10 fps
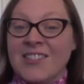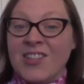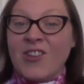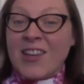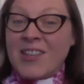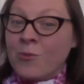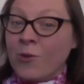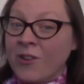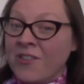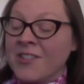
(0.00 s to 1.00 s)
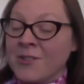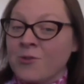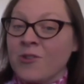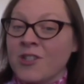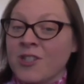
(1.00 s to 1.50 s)
And so that's one of the things
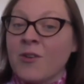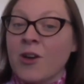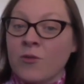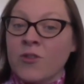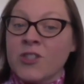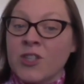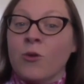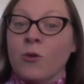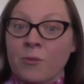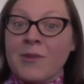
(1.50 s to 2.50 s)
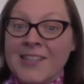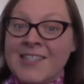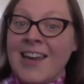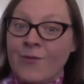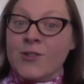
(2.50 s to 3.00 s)
we're trying to do over Zoom, is
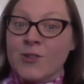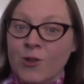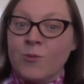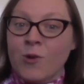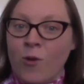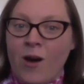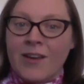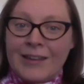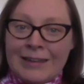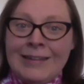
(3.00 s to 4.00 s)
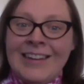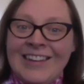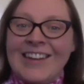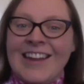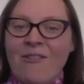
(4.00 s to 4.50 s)
to have a Zoom choir.
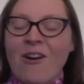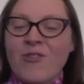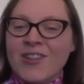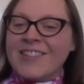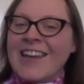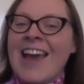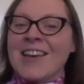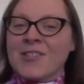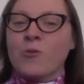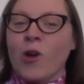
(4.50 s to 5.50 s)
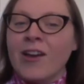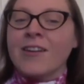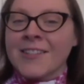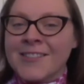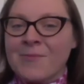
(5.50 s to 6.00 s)
Now, I've heard that it has
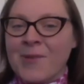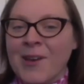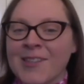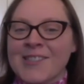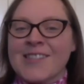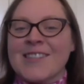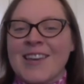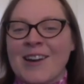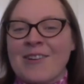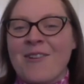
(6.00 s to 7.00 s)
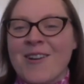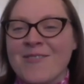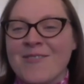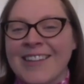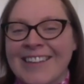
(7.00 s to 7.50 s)
worked because there's a
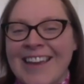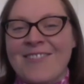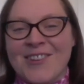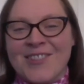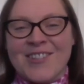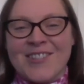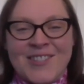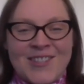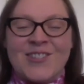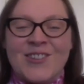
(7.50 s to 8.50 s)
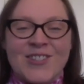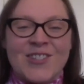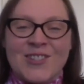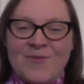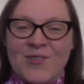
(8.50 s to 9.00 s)
choir in the area that's
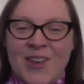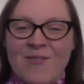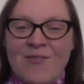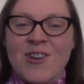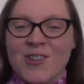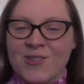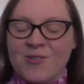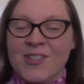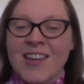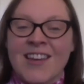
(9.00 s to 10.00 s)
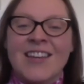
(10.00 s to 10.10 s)
using Zoom for their rehearsals.